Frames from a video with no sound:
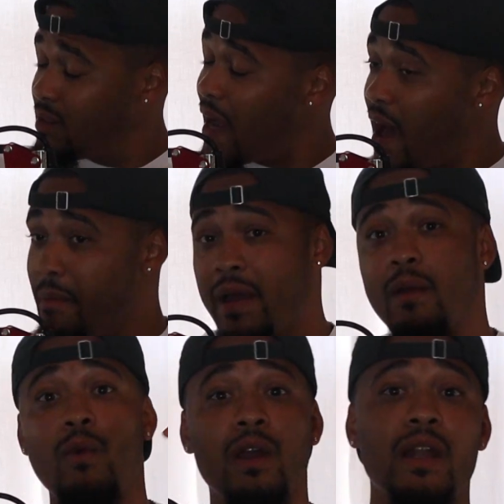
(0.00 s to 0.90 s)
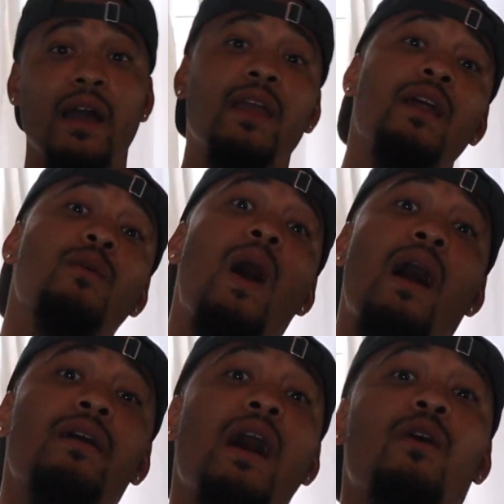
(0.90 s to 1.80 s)
John, man, where can I get it?
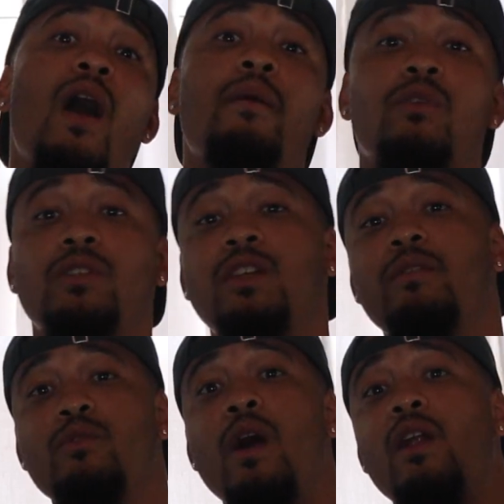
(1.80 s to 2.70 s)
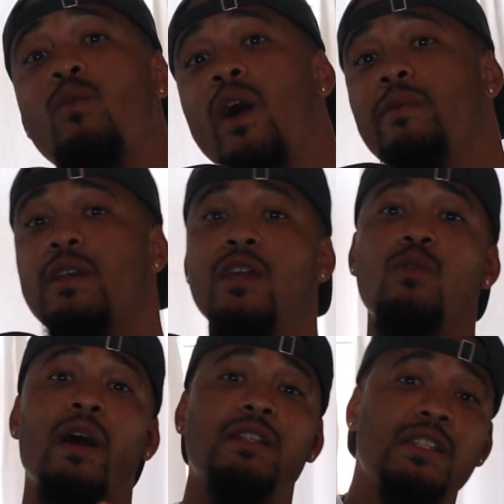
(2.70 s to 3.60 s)
How can I grab your stuff? You got a website,
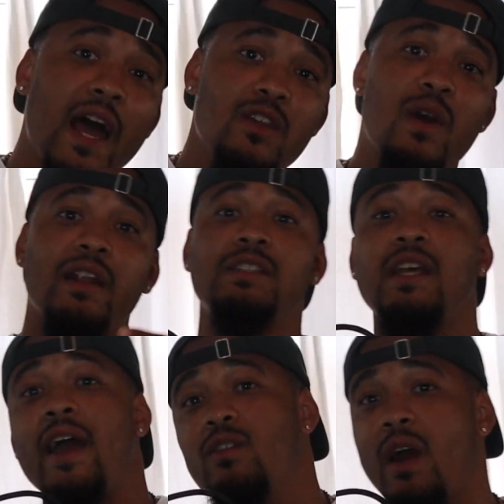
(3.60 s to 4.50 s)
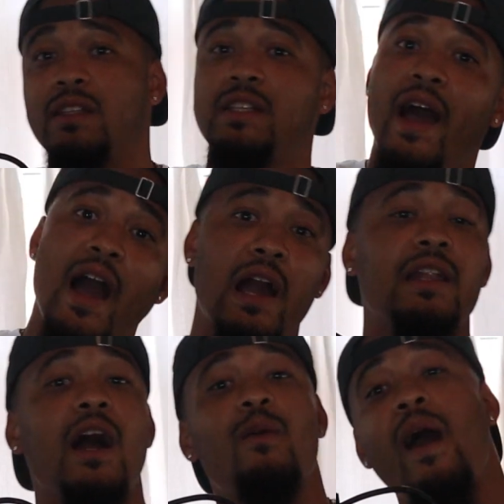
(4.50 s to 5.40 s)
you got a site, you got a site, you got a site. How
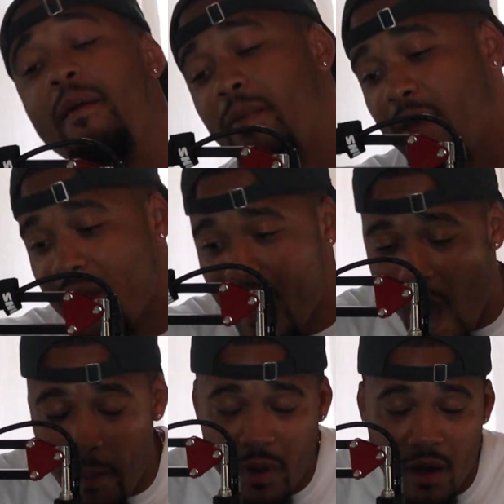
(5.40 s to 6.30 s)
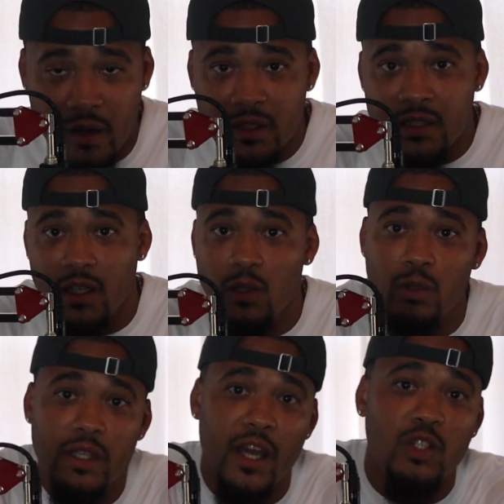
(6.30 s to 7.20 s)
can I grab it? I'm here to tell
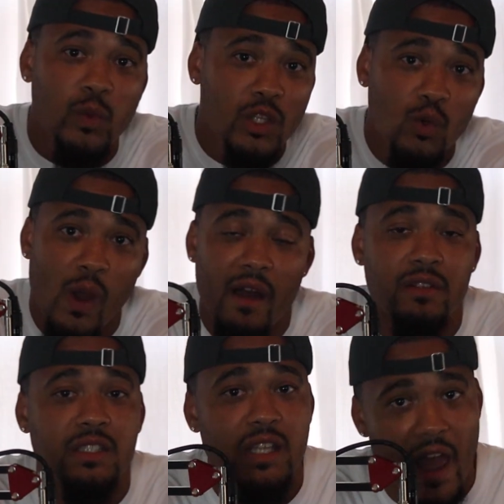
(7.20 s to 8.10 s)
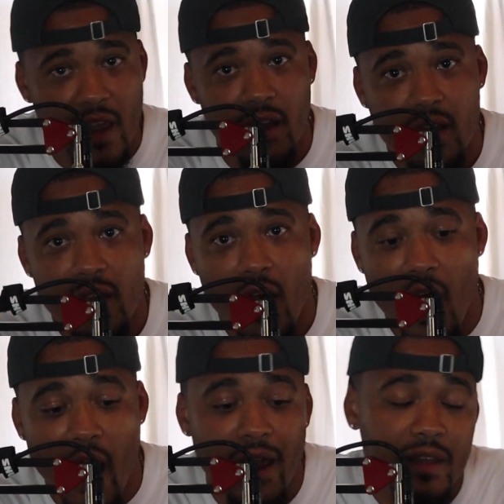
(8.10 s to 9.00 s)
you, yes, we do have a site.
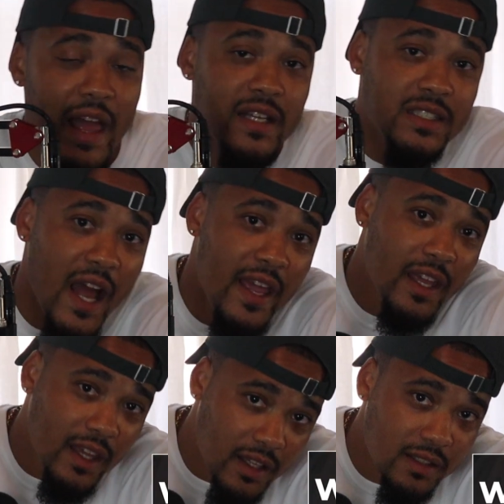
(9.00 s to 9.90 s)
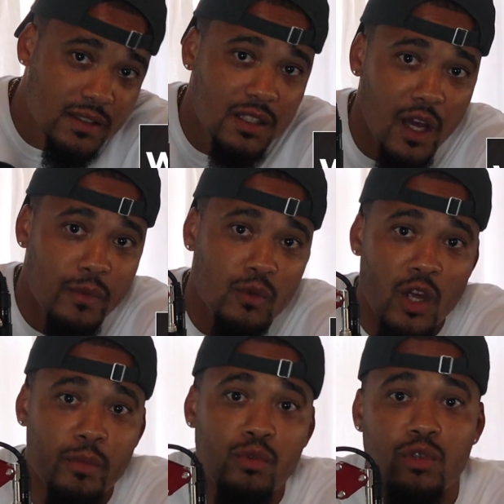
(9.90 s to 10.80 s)
All right, that site is
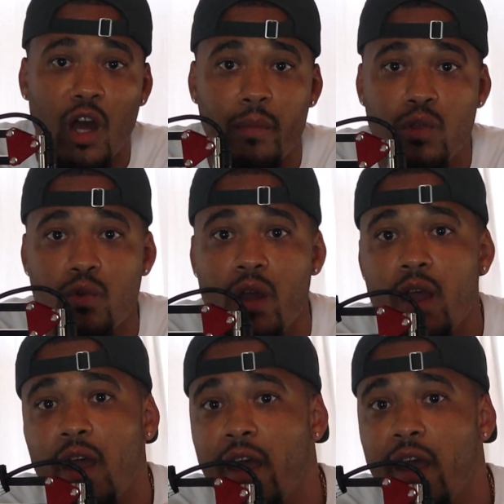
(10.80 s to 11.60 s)
www.lypp.org.